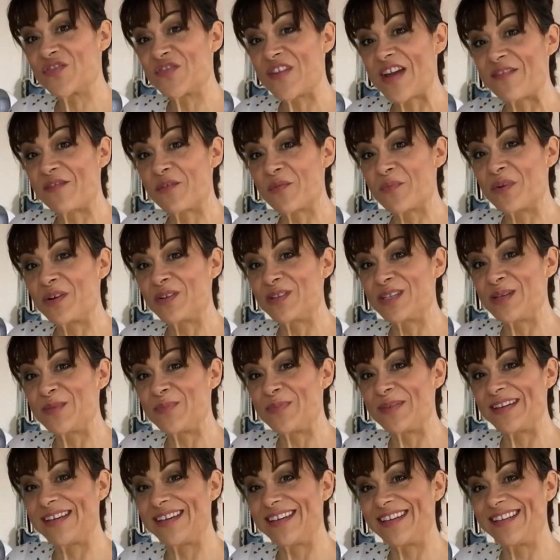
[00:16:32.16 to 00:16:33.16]
your favorite
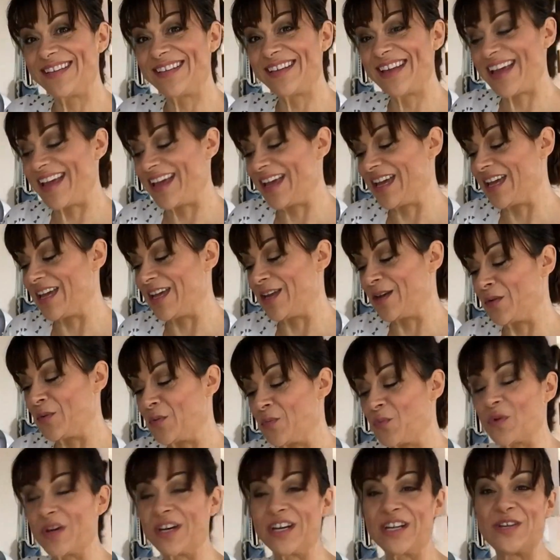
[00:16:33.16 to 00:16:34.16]
multi-pen
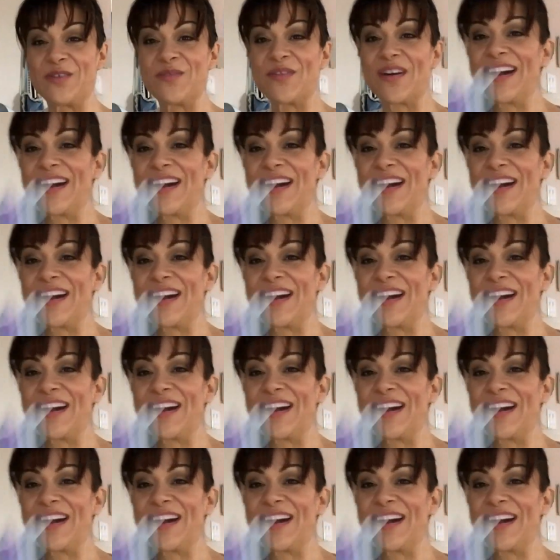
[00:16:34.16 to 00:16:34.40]
and what are you